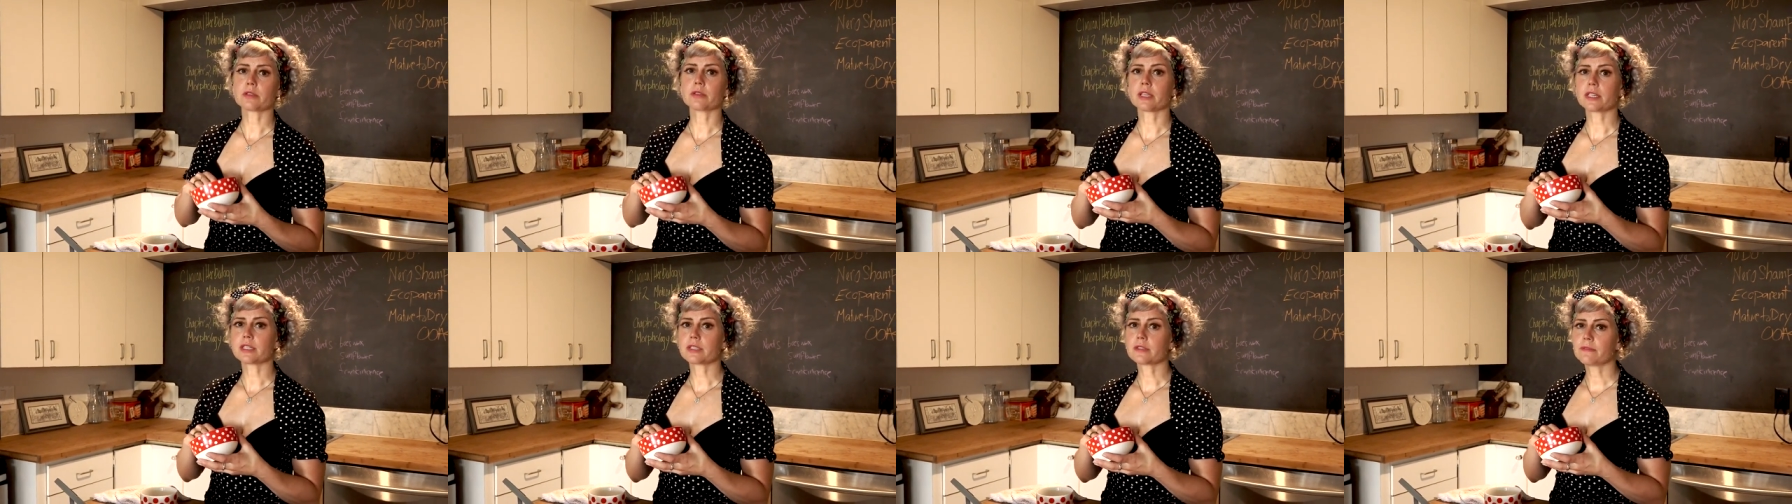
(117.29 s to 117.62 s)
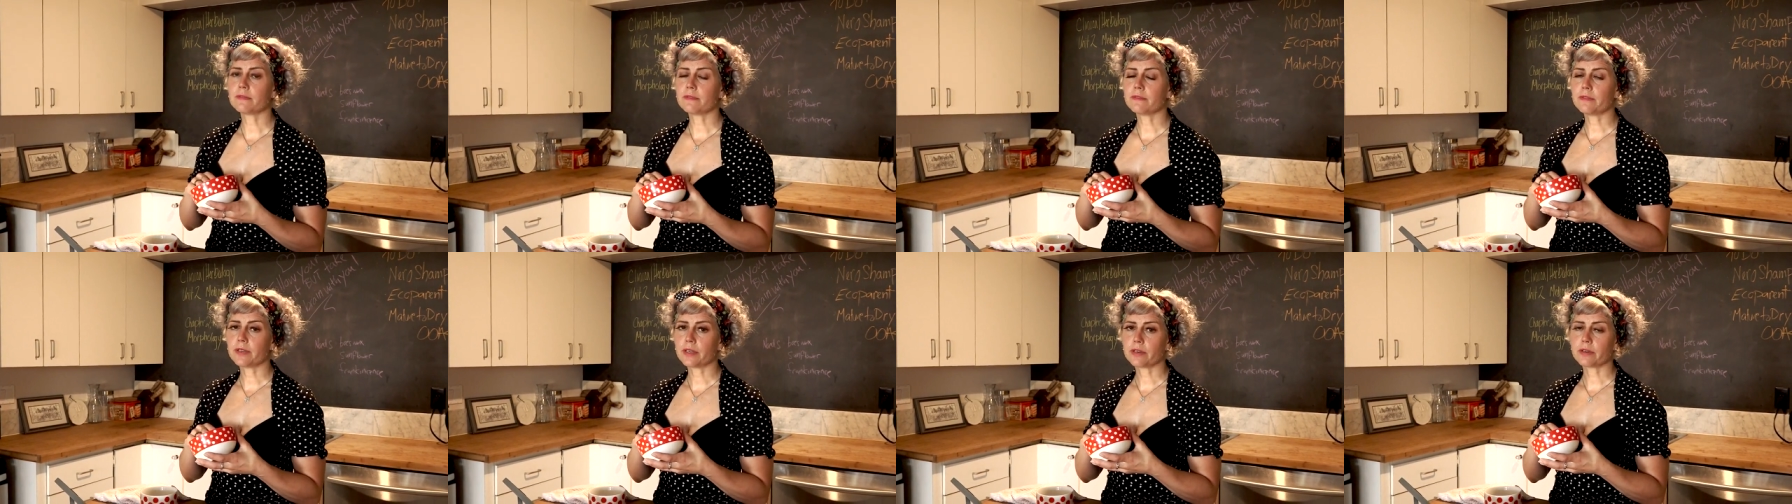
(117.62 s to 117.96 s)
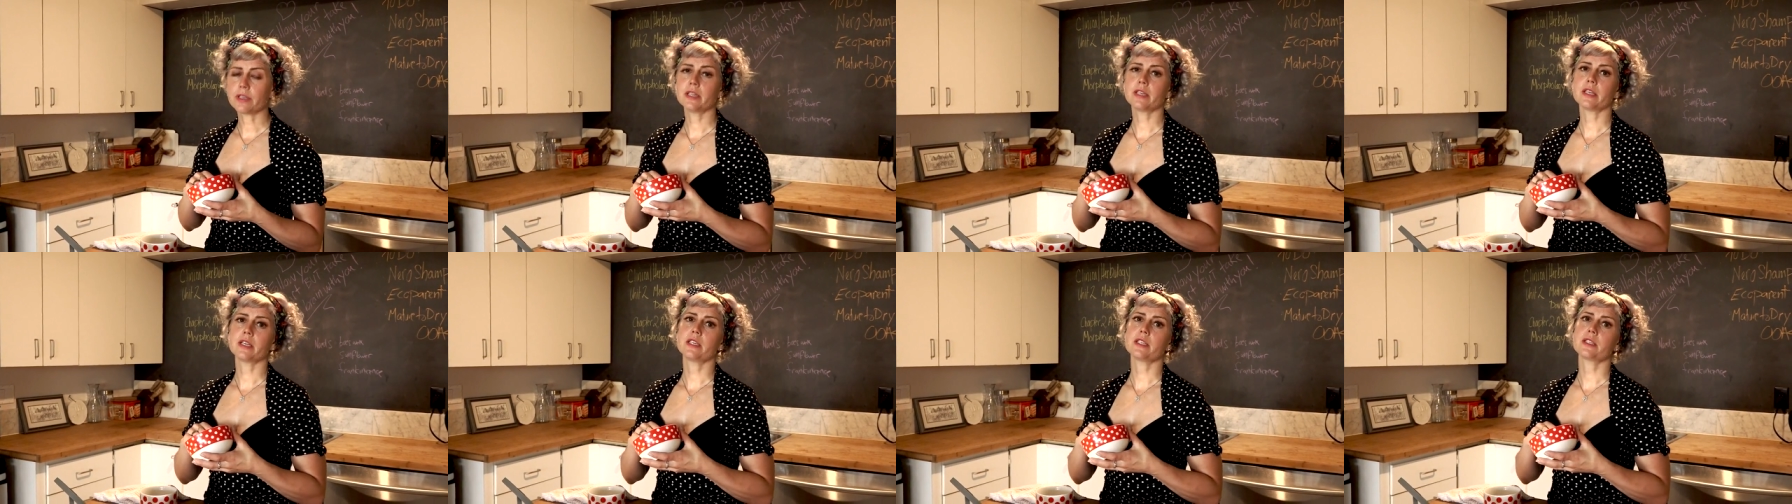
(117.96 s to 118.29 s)
so that's
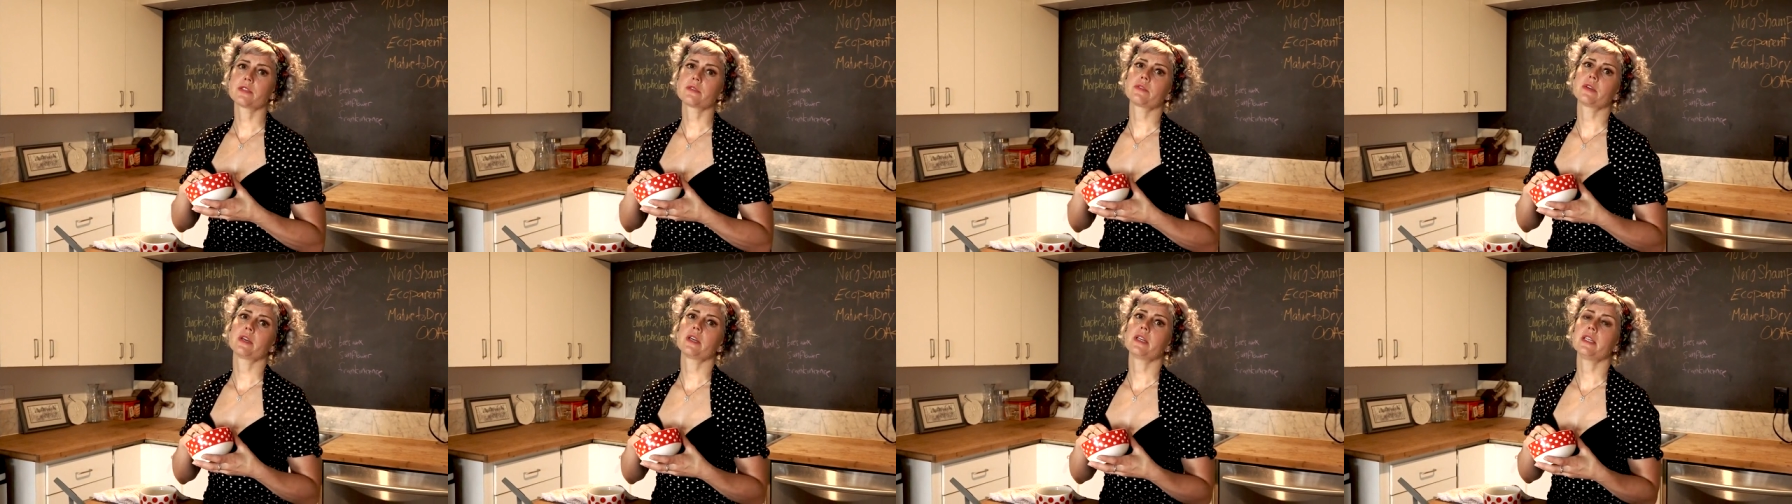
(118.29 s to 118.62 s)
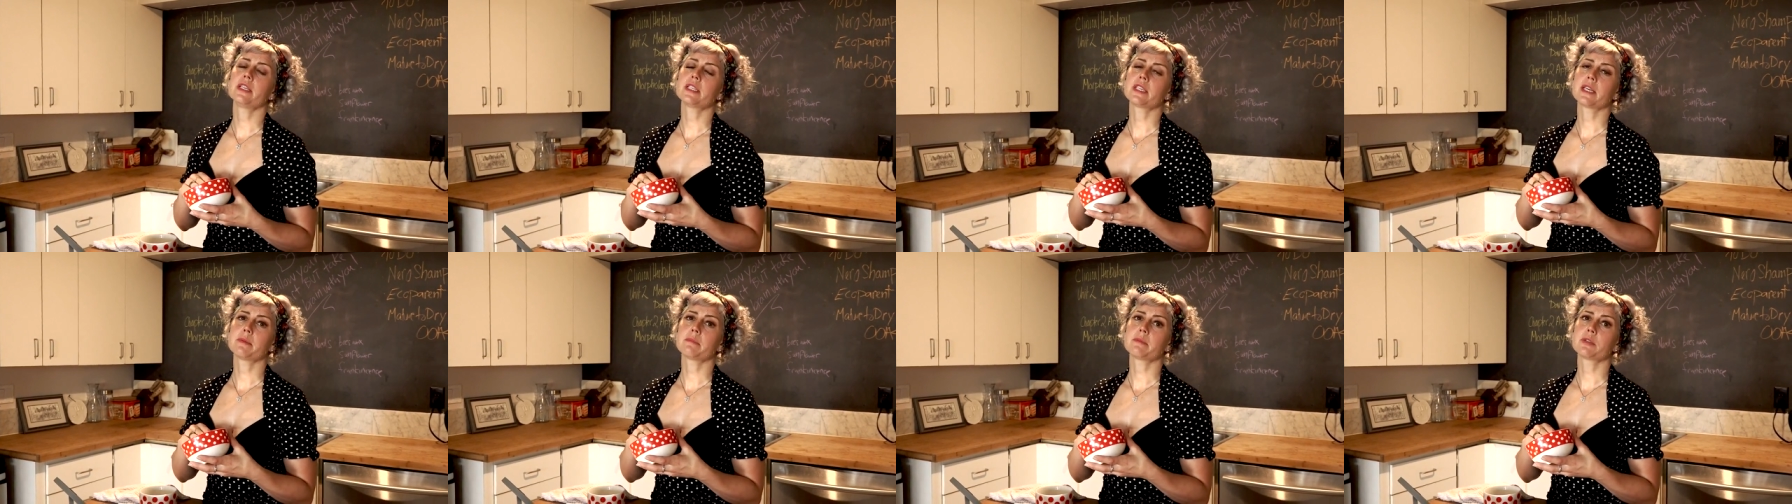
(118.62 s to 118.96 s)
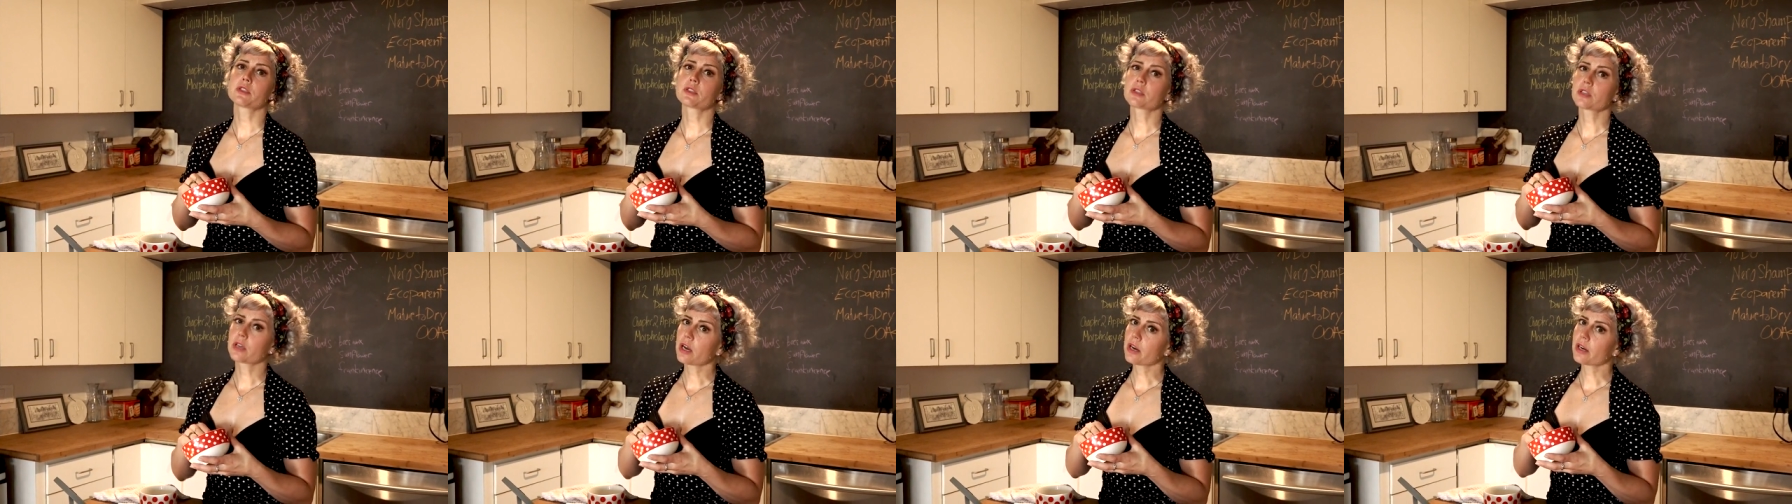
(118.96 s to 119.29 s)
very nice for any type
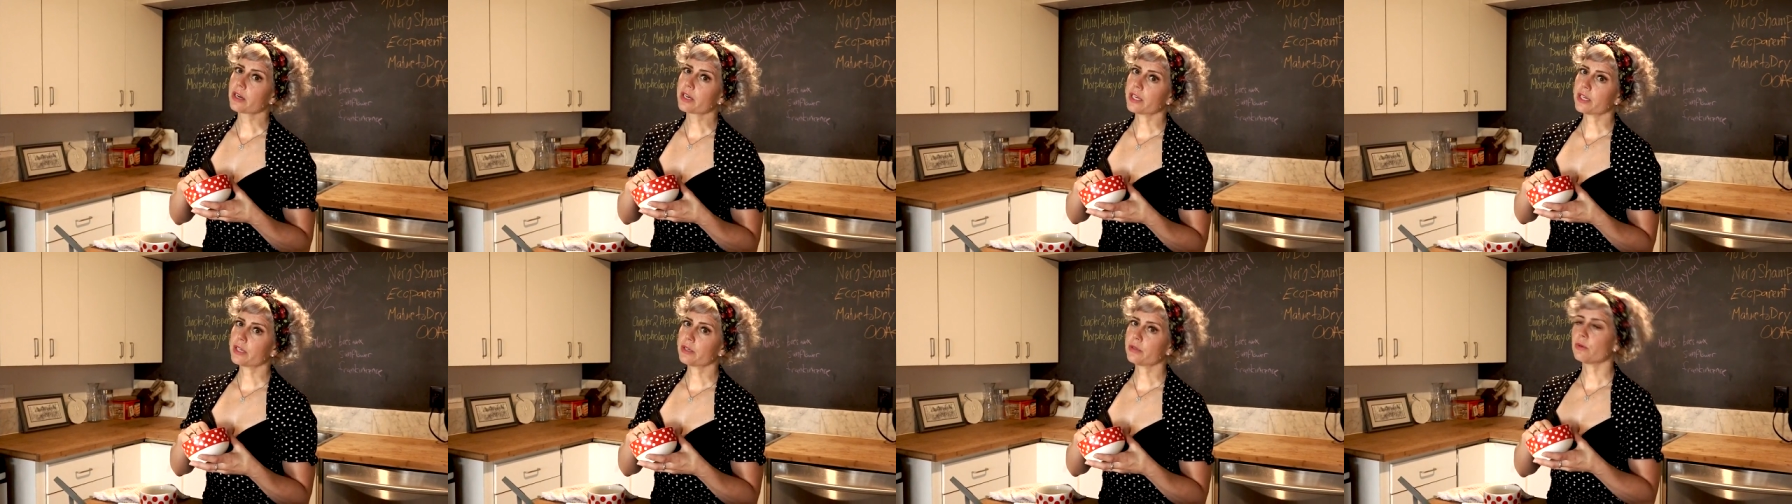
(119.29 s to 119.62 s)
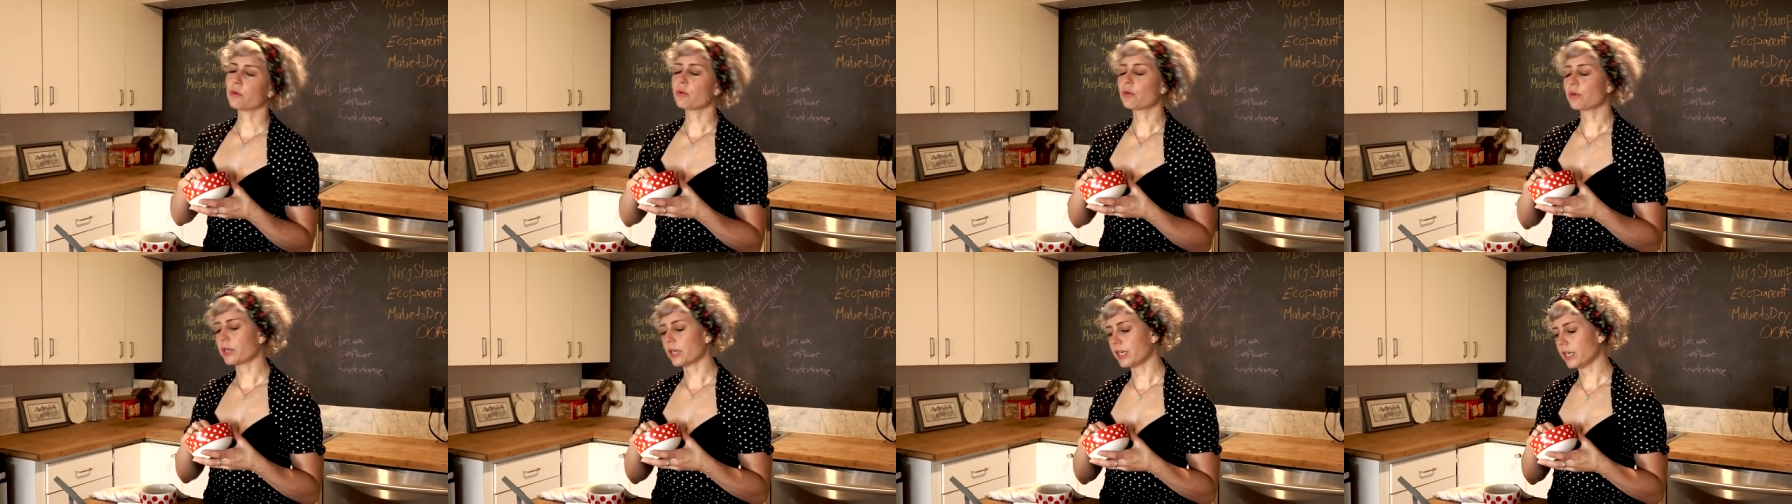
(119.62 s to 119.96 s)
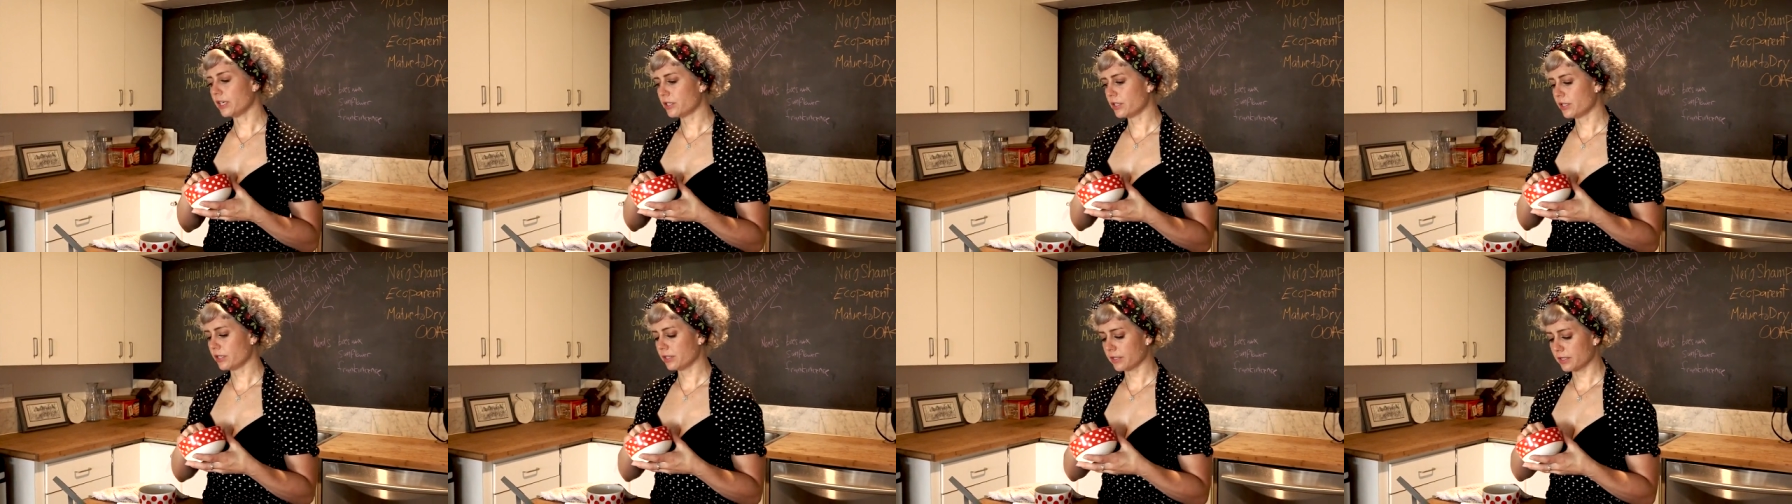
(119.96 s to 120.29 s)
of scarring or
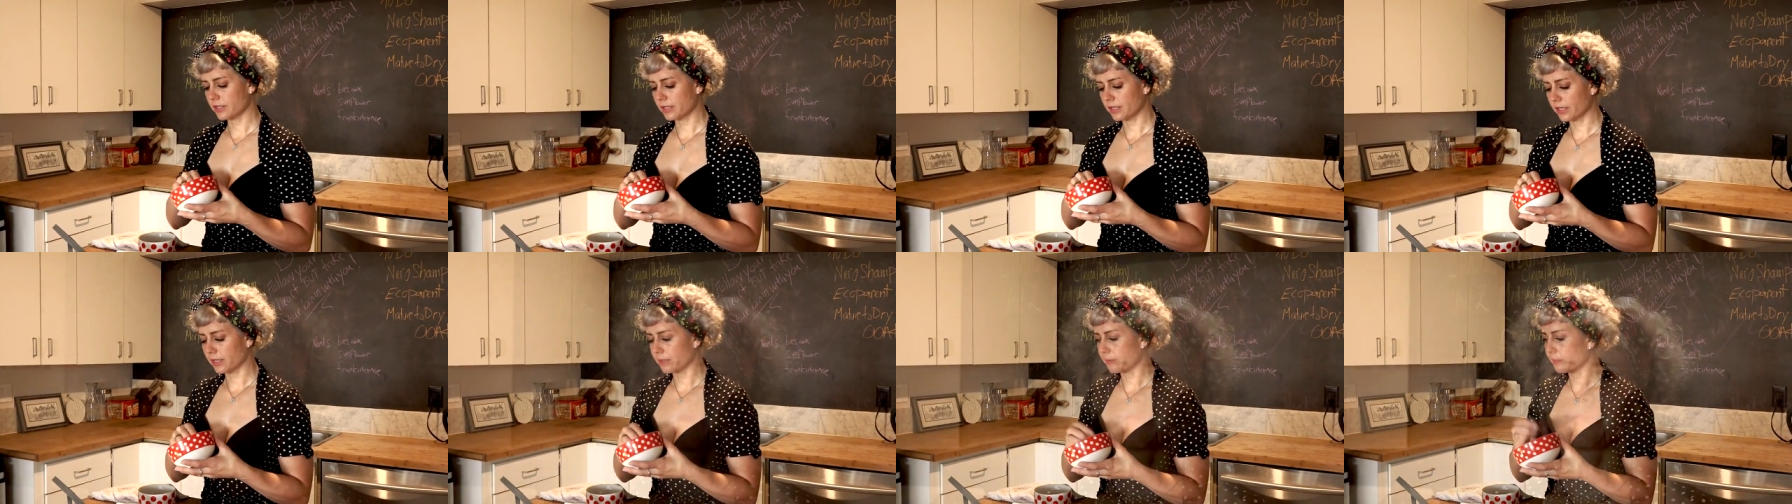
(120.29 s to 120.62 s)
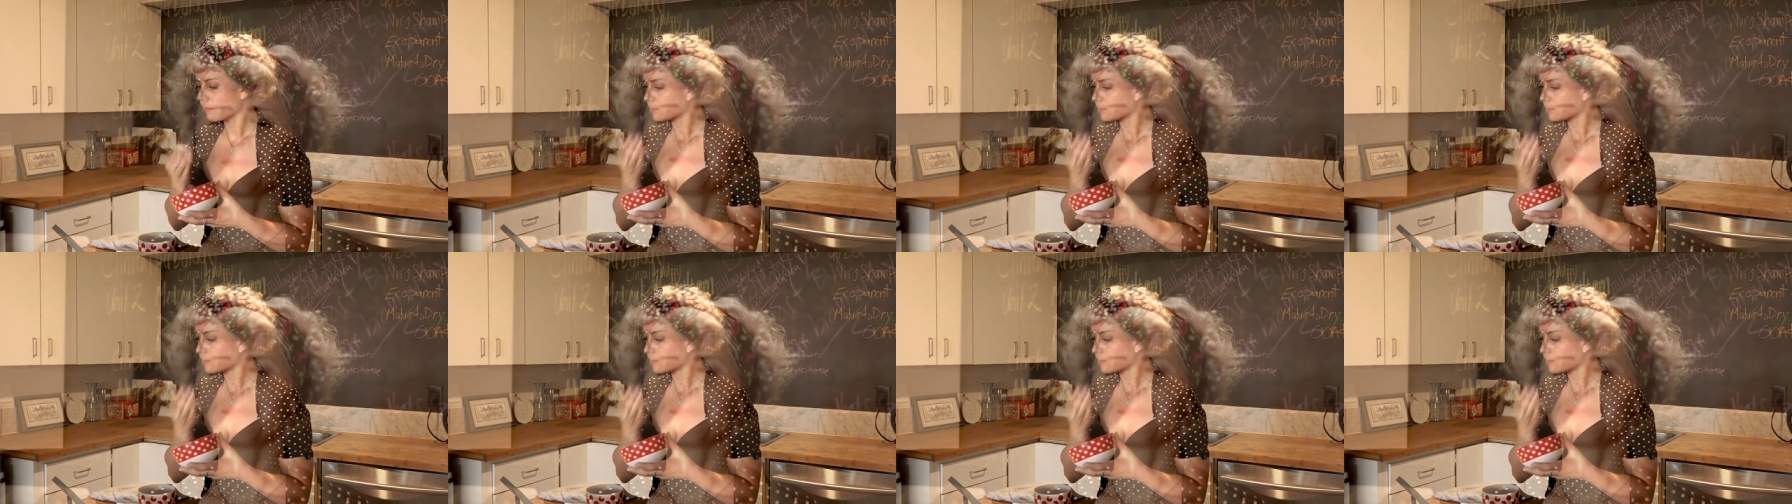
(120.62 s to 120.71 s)
aging skin.